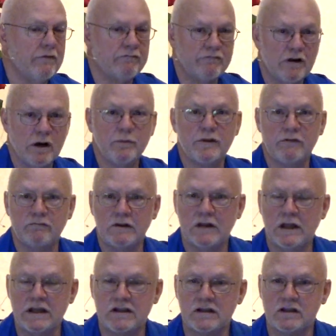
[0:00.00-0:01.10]
from the
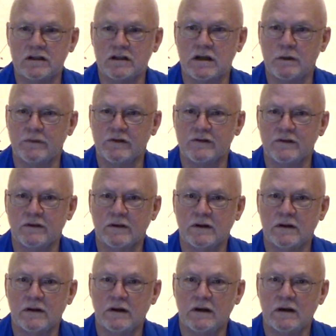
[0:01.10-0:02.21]
relationships.
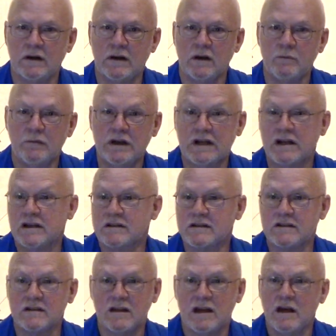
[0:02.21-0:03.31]

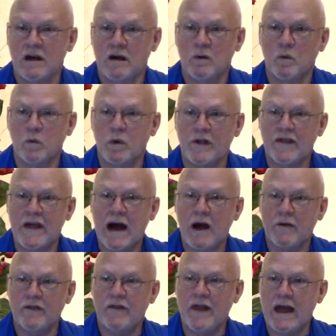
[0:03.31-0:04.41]
Because
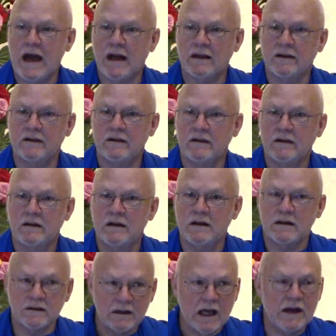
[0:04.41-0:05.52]
without that,
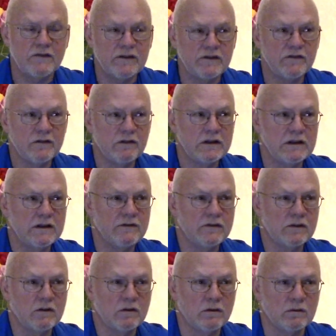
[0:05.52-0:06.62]
life is very
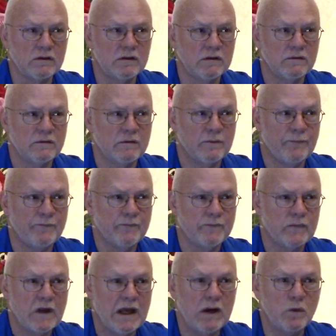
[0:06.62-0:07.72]
difficult.
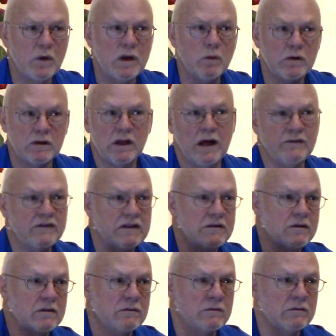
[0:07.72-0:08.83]
And we would love
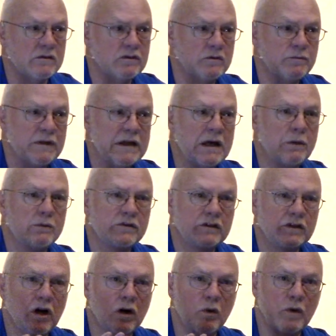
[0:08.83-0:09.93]
to be able to
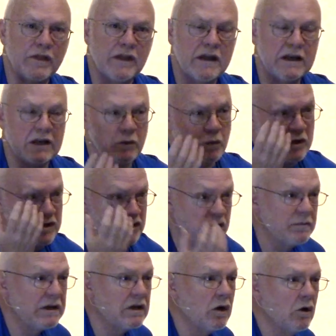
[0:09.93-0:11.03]
go within, and we
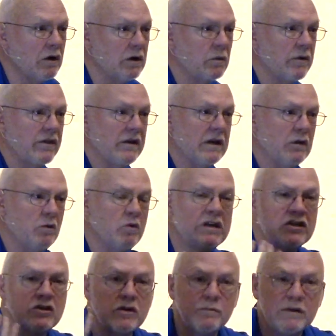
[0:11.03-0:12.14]
should be going within, and we
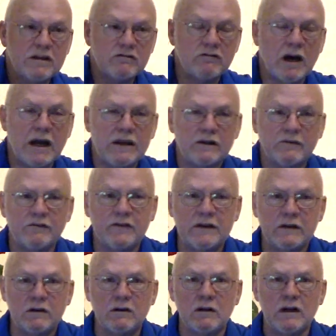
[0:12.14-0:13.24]
should be trying to
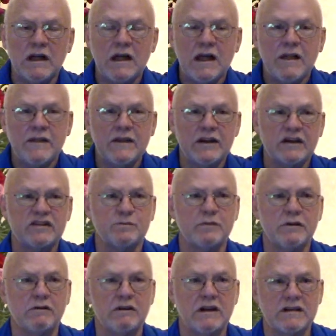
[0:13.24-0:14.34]
feel the
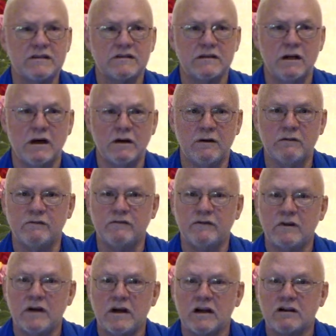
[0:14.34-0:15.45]
experience of
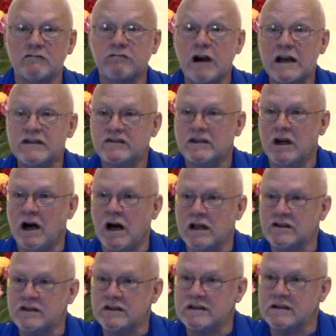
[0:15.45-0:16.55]
Christ
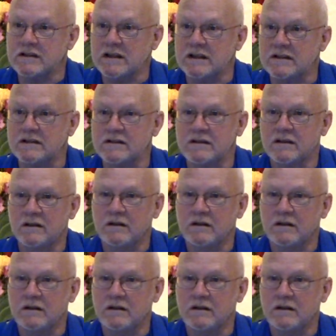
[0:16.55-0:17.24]
consciousness.